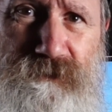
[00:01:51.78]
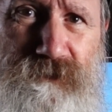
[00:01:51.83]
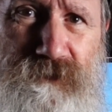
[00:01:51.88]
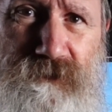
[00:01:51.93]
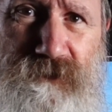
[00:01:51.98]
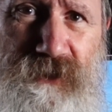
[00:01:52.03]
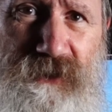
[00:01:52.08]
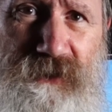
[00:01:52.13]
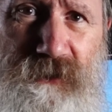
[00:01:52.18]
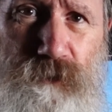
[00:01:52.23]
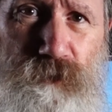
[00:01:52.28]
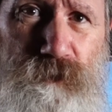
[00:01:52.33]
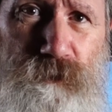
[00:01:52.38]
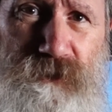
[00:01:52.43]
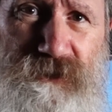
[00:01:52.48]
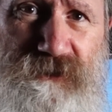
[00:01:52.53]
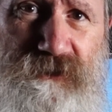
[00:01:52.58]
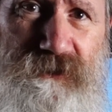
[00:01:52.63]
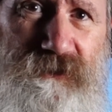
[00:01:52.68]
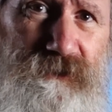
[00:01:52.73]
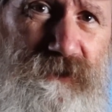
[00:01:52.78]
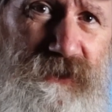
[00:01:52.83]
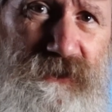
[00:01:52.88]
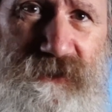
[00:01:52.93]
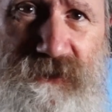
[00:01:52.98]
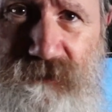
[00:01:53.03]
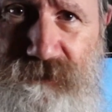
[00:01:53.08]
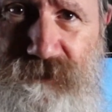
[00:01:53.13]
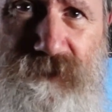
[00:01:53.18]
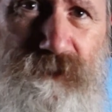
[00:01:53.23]
getting on with it. Now I
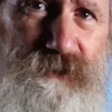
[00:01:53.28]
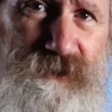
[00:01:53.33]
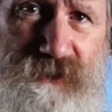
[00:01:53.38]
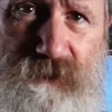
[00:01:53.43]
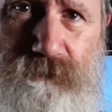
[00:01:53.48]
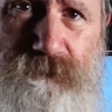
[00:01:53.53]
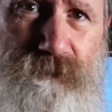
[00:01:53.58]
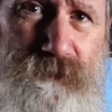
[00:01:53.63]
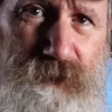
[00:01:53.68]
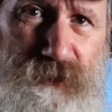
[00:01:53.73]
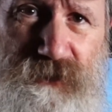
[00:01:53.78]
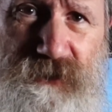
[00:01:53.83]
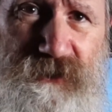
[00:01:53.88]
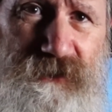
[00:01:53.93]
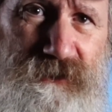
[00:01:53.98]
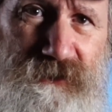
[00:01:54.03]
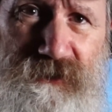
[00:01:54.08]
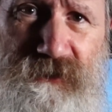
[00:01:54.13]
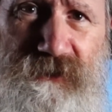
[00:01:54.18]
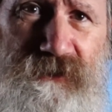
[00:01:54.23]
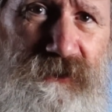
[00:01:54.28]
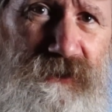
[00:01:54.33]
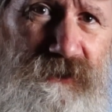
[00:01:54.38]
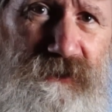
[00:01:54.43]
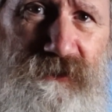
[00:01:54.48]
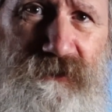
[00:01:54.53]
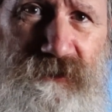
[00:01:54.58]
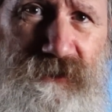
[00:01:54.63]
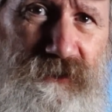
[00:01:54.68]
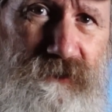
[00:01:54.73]
give you some
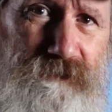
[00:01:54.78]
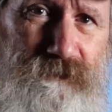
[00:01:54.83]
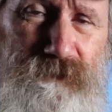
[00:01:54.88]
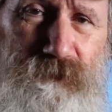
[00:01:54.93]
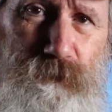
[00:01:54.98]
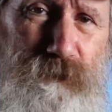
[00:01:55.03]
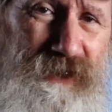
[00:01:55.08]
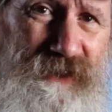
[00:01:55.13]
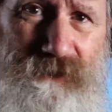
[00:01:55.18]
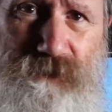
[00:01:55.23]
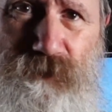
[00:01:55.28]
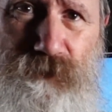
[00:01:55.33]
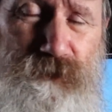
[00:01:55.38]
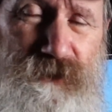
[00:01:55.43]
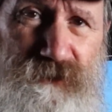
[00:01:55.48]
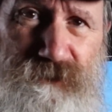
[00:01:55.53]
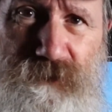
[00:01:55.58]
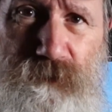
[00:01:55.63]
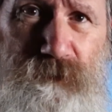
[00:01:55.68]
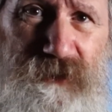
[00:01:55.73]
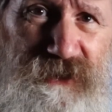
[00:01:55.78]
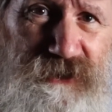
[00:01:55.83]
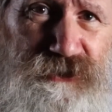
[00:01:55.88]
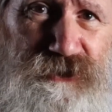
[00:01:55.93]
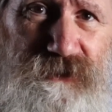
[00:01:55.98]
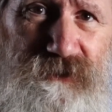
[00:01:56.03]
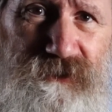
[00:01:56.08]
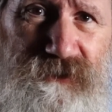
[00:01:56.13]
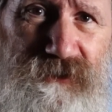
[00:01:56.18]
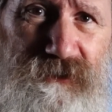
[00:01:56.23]
background
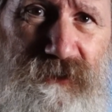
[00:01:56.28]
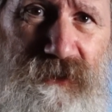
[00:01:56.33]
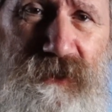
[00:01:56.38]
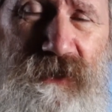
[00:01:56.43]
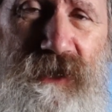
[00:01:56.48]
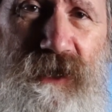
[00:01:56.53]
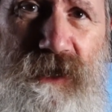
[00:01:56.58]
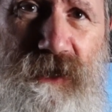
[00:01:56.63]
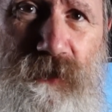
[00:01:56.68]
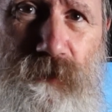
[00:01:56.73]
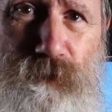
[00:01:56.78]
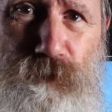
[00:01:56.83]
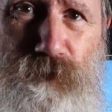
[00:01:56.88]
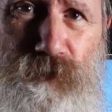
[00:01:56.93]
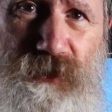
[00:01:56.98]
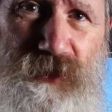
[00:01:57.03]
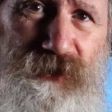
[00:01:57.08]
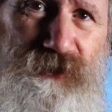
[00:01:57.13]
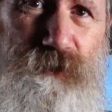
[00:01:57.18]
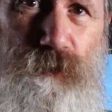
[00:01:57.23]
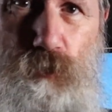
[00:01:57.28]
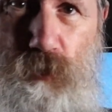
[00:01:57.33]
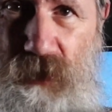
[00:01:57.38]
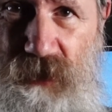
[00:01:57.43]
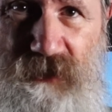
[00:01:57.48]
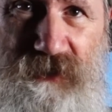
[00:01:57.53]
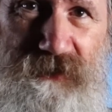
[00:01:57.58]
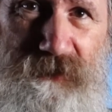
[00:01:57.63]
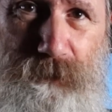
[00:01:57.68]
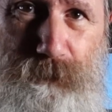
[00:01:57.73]
informations, how and
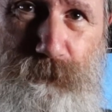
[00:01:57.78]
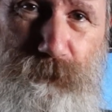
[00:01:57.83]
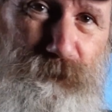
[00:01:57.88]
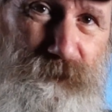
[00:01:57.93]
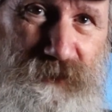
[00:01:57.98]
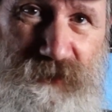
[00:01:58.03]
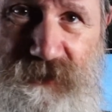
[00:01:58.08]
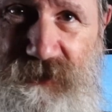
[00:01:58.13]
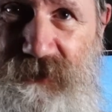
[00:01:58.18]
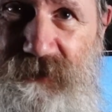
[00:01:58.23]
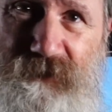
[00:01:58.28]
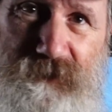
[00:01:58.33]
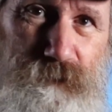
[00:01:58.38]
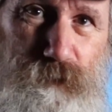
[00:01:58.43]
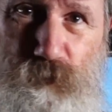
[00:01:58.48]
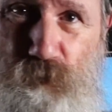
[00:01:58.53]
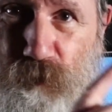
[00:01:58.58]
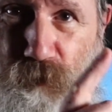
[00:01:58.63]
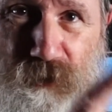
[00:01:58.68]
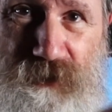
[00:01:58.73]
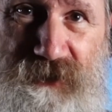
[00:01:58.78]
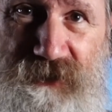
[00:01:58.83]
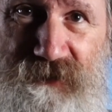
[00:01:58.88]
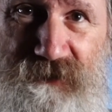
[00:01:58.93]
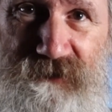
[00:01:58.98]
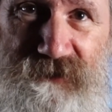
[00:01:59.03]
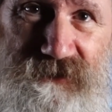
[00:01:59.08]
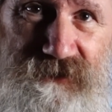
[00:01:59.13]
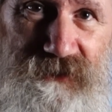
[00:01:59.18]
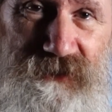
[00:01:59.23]
why and what
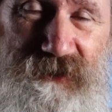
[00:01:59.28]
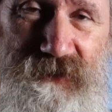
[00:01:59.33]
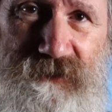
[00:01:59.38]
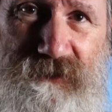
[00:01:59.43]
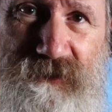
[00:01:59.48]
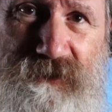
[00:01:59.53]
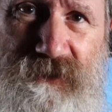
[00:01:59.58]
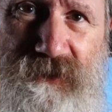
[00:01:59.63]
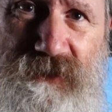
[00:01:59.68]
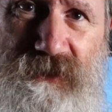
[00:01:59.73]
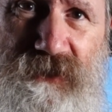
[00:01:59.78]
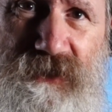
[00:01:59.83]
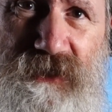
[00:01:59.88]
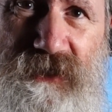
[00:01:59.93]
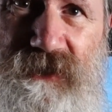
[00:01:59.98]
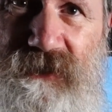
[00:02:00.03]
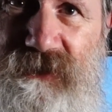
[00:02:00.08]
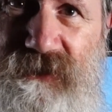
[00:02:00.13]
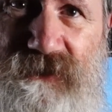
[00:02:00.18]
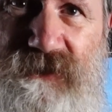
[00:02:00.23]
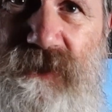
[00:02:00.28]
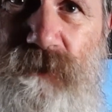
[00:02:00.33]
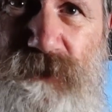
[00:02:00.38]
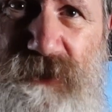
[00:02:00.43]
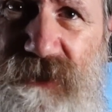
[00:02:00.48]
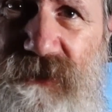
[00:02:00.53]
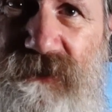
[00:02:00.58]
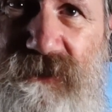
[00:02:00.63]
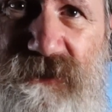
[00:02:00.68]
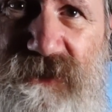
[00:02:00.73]
else. Yeah, and it's a
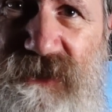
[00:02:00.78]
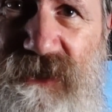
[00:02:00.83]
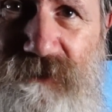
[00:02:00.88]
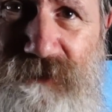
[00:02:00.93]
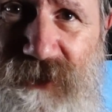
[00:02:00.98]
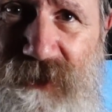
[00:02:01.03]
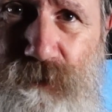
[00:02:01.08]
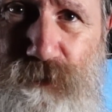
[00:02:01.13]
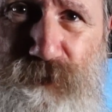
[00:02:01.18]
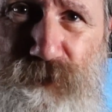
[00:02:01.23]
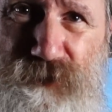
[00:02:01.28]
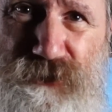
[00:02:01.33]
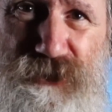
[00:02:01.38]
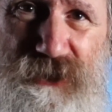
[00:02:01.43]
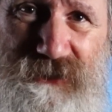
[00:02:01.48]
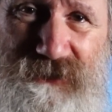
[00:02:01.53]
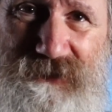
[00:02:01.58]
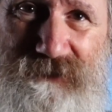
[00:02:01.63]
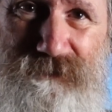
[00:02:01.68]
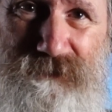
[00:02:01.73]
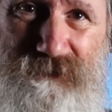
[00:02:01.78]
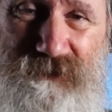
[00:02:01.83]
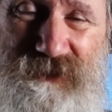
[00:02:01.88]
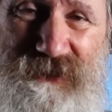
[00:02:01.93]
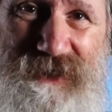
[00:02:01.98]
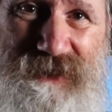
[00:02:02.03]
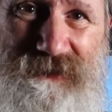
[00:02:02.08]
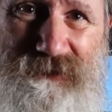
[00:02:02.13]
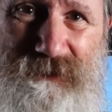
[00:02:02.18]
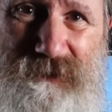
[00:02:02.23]
bit a DIY project
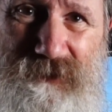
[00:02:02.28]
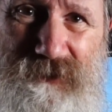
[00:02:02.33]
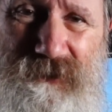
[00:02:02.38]
again,